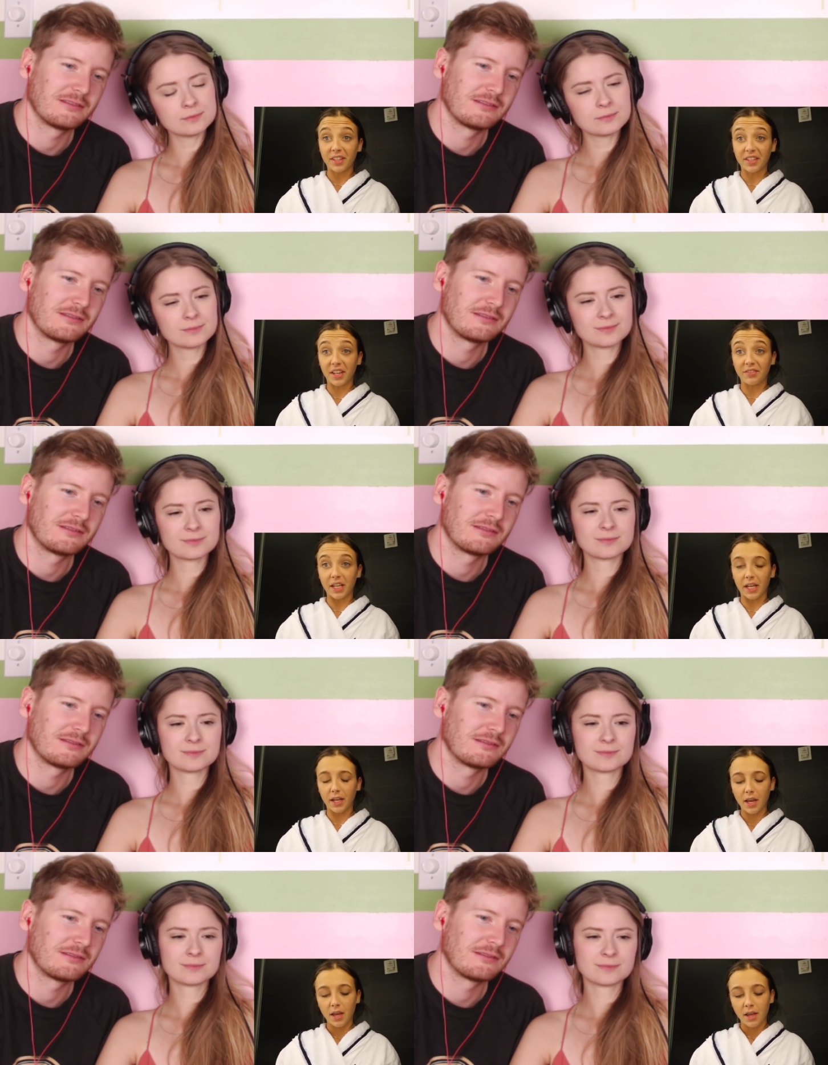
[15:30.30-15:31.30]
Speaker 1: this evening.
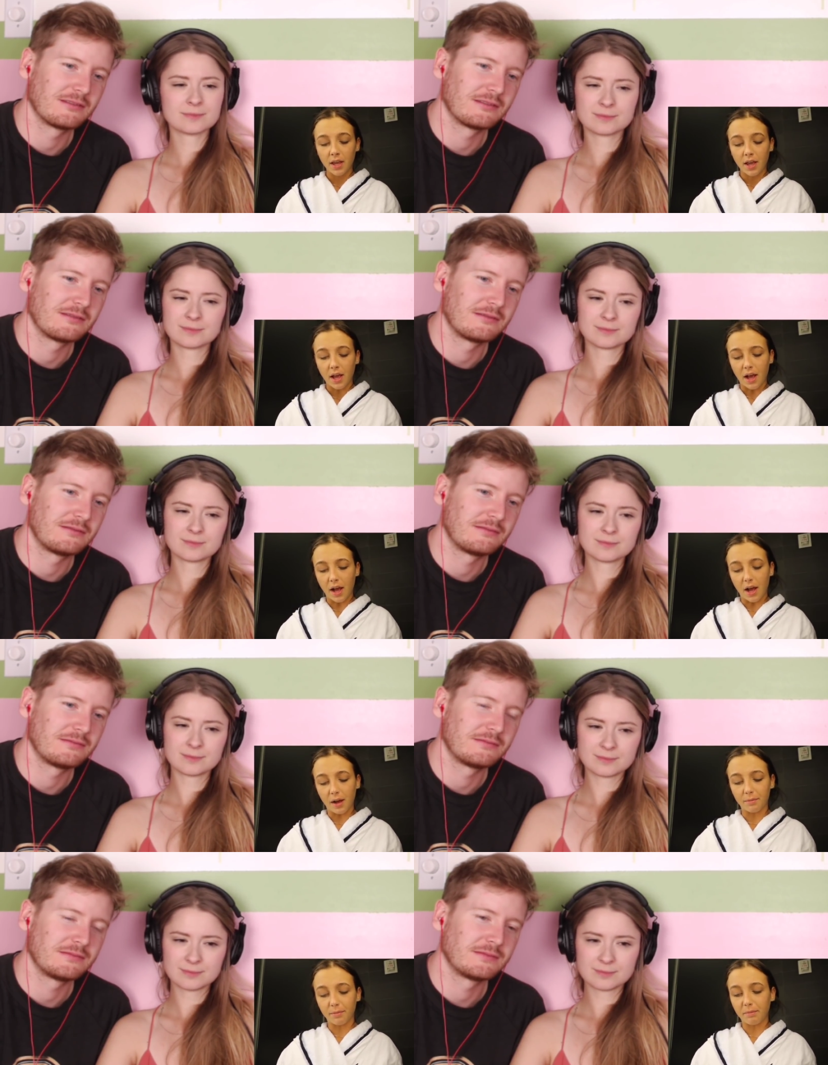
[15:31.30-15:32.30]

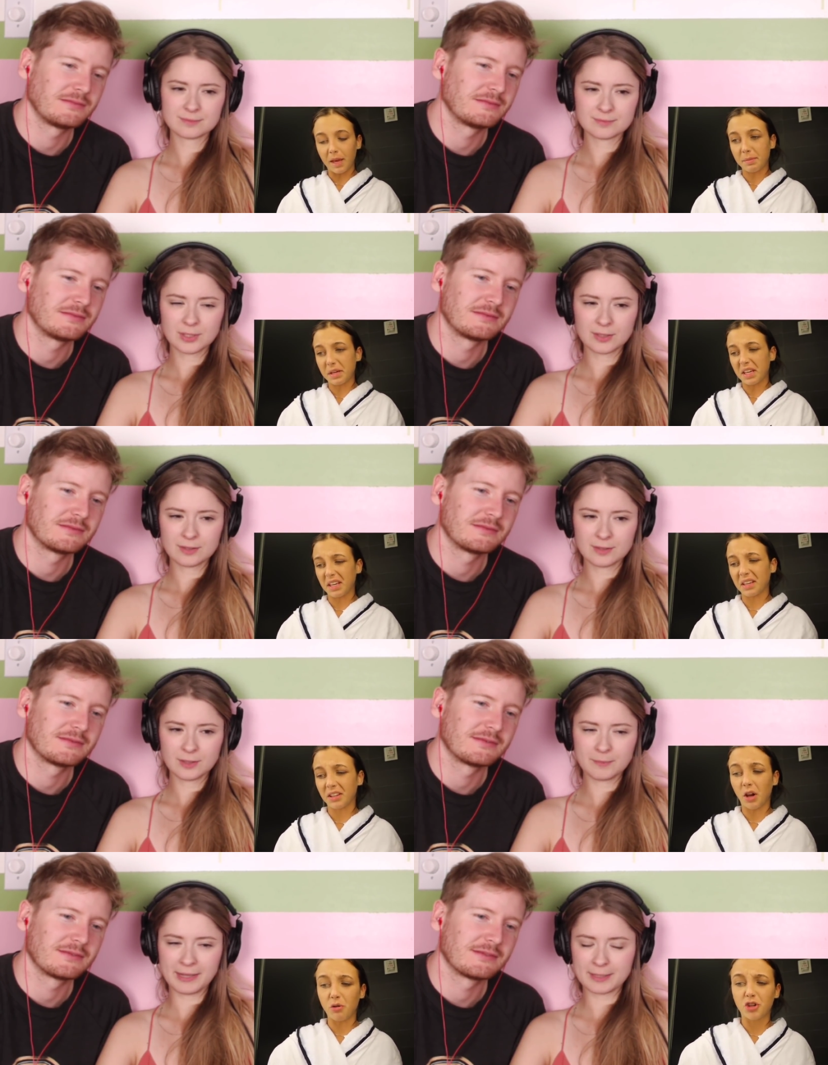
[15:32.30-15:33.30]
Um, maybe
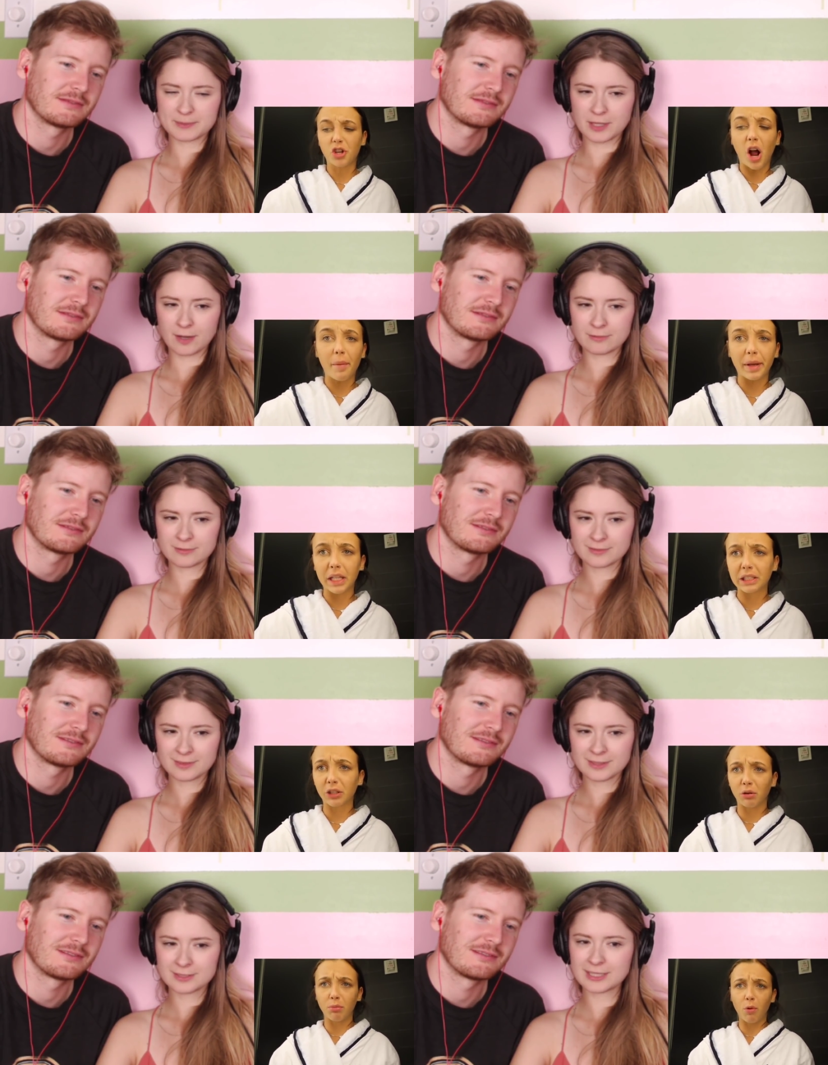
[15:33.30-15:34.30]
go shopping off. a
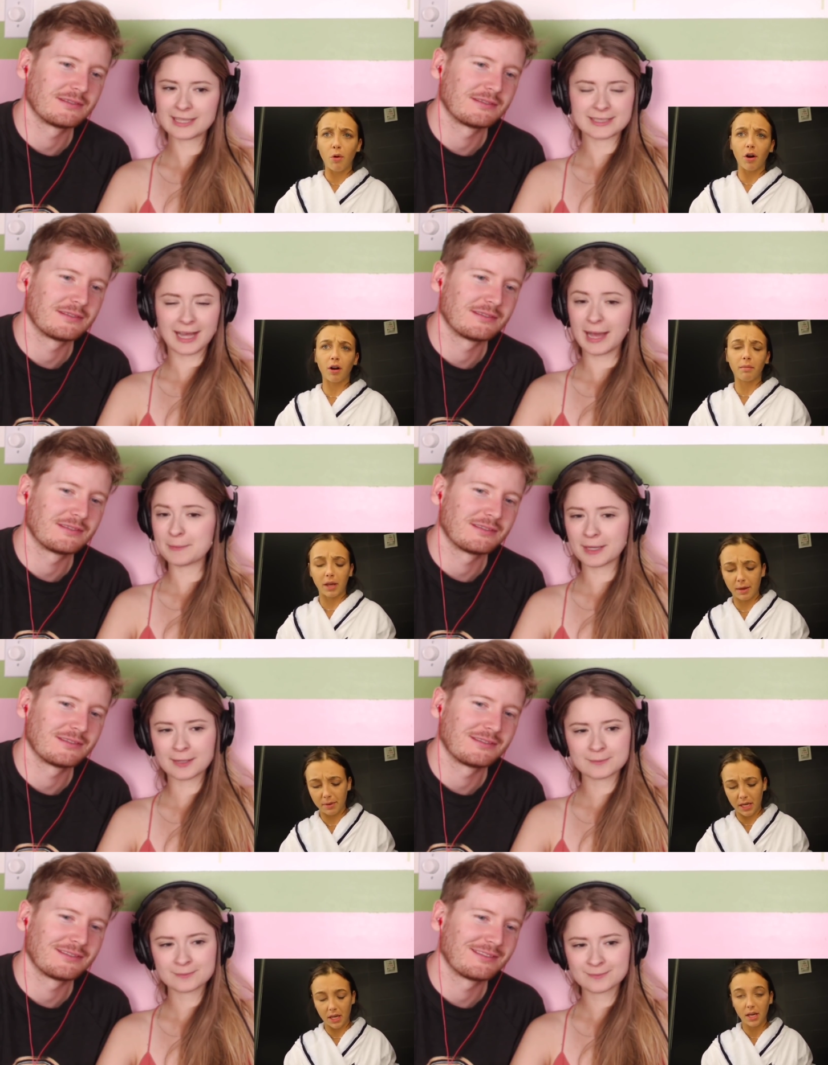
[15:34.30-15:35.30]
little so more.
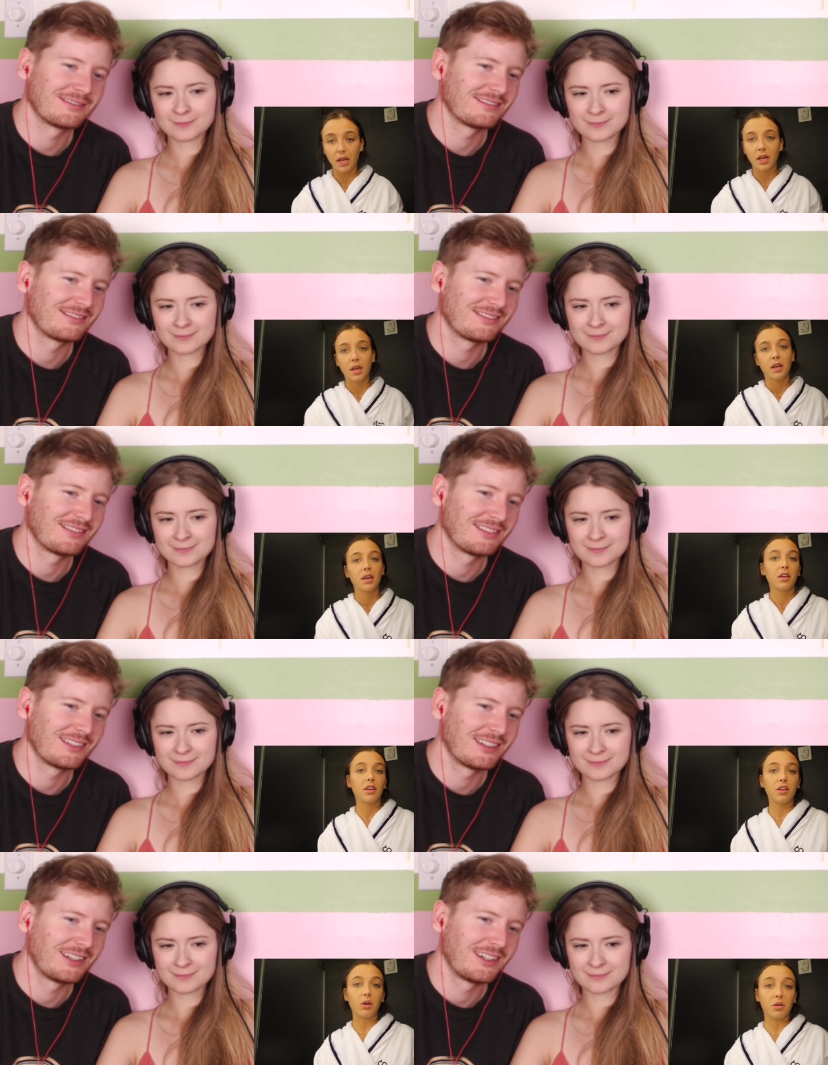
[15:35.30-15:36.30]
Maybe
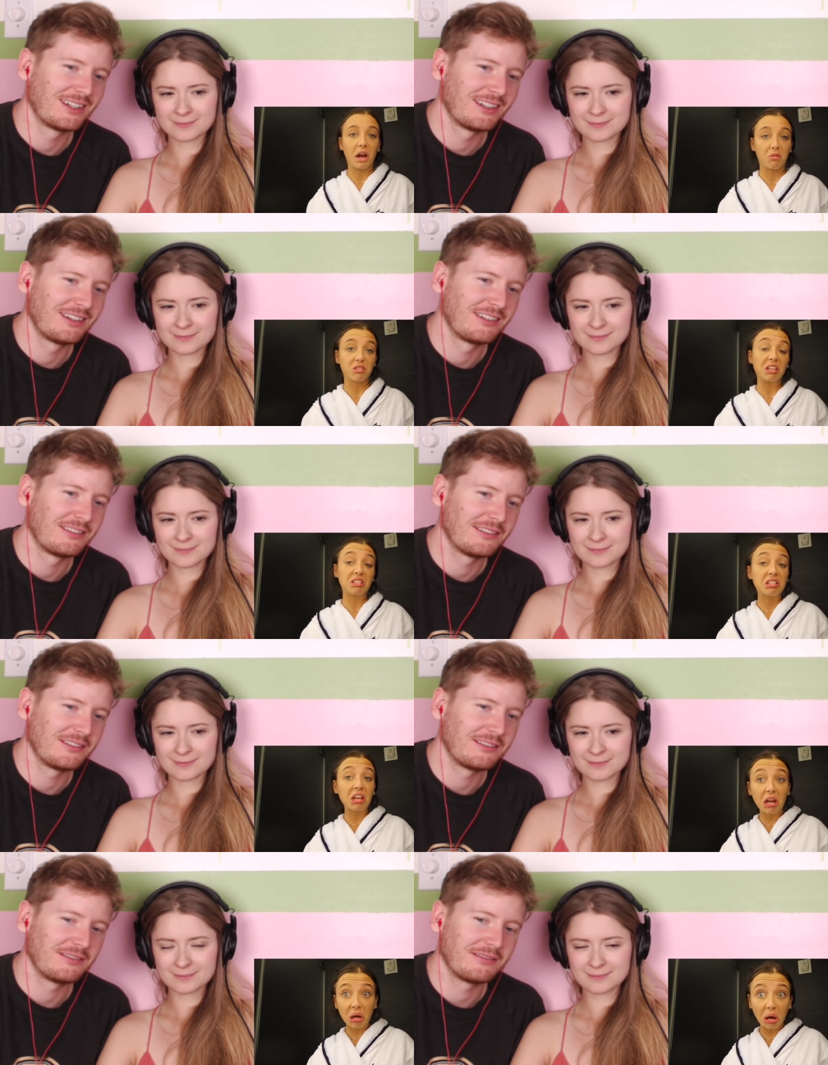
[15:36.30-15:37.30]
go out to
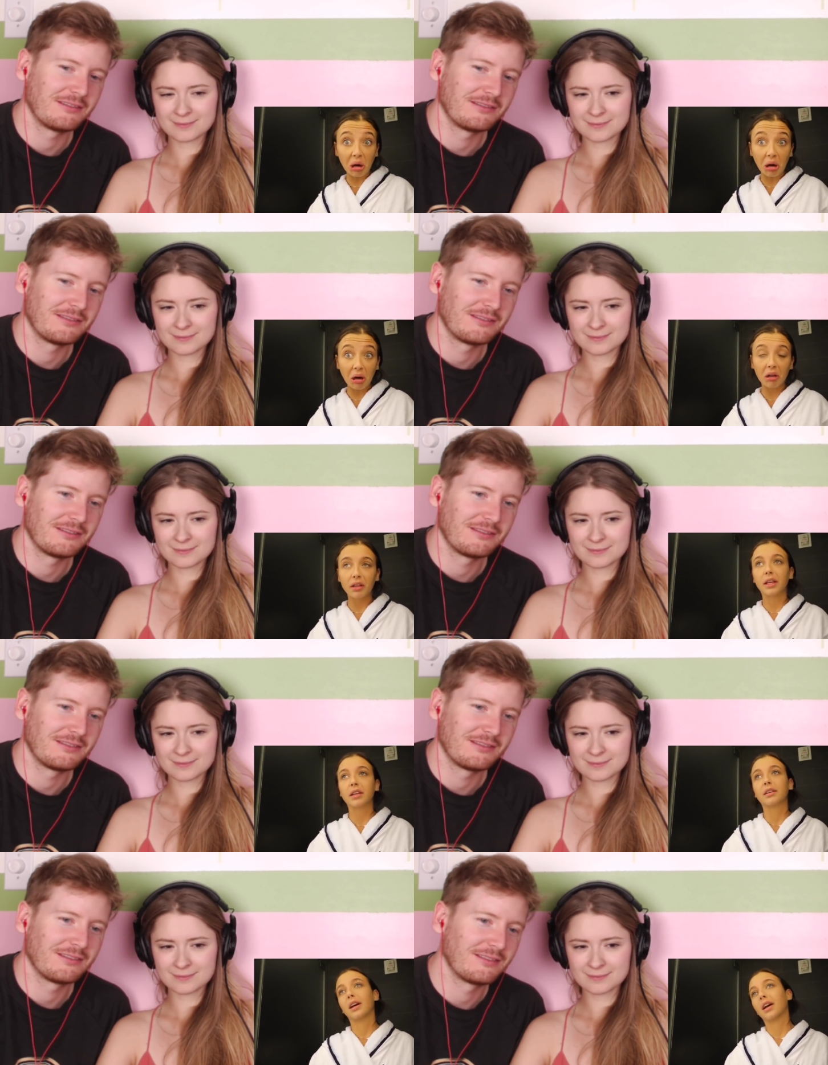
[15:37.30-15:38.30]
dinner.
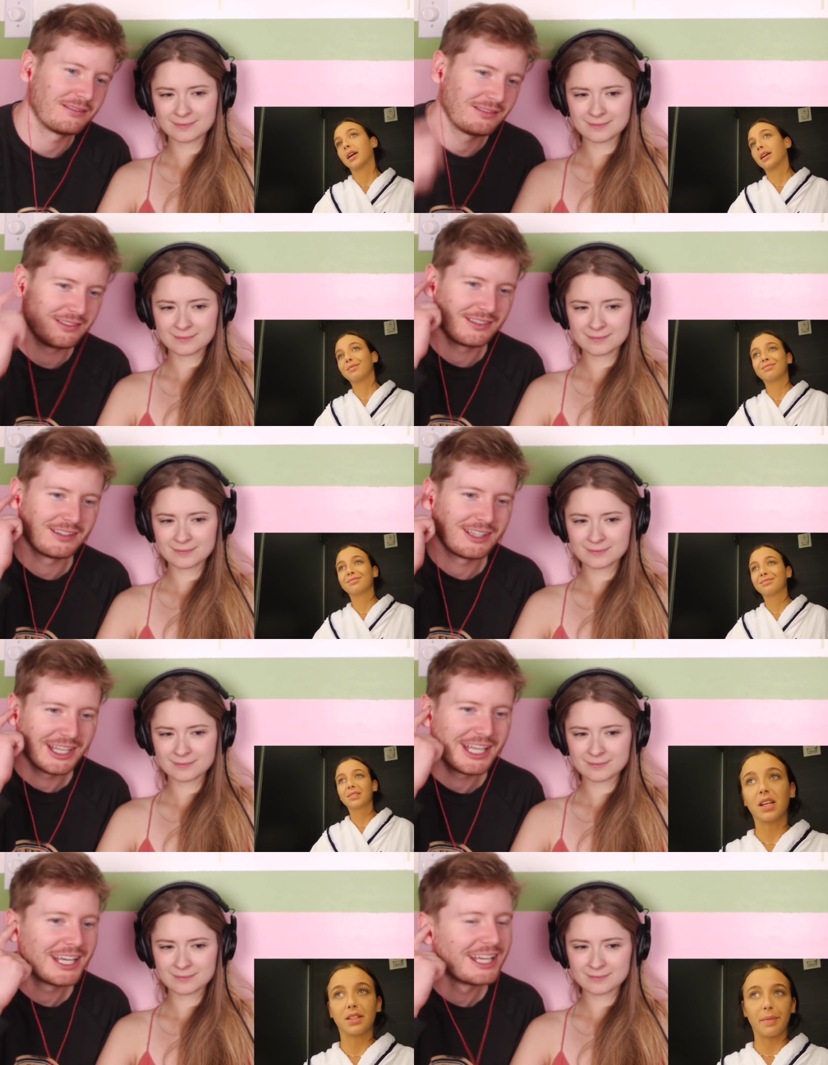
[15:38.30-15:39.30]
Like,
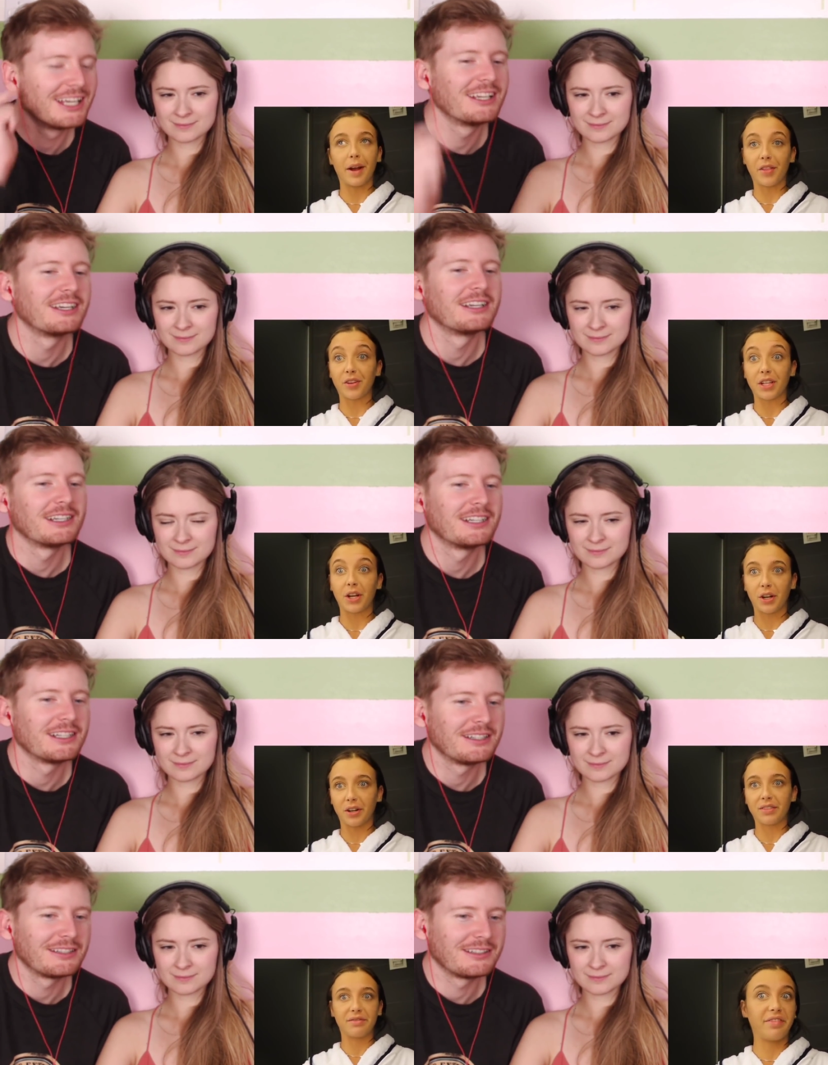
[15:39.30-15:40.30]
because my other
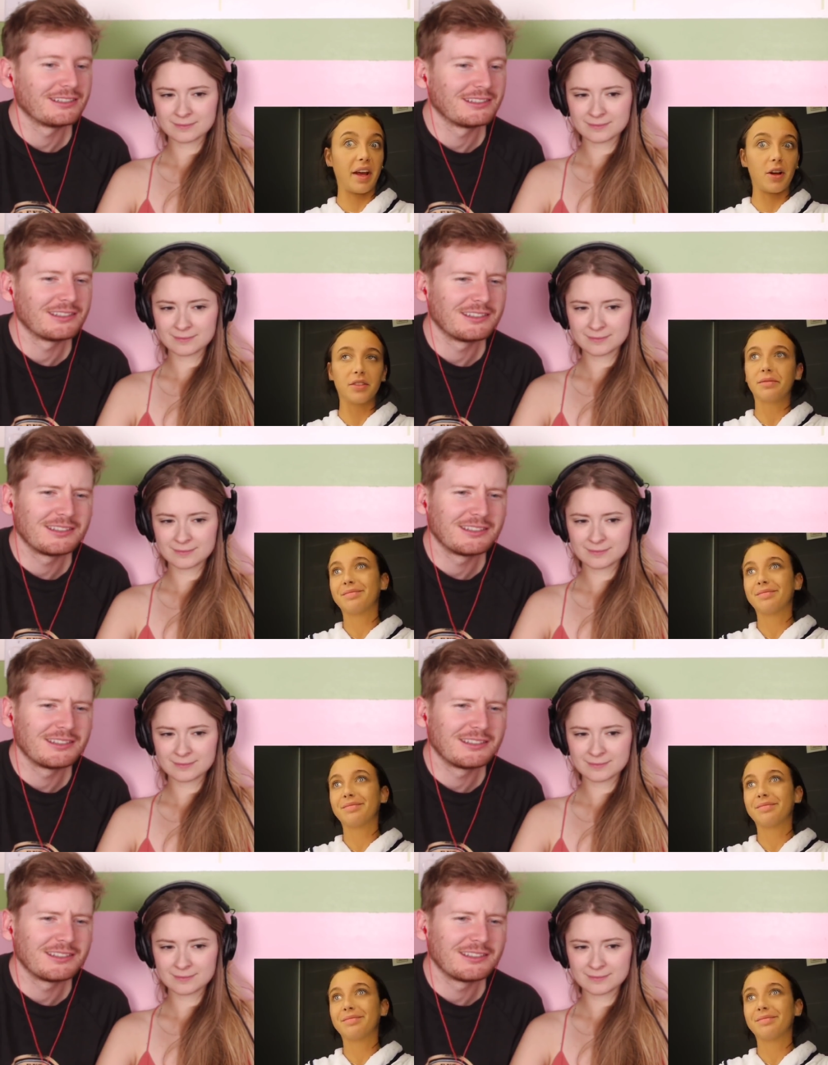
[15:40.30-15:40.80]
dinner failed,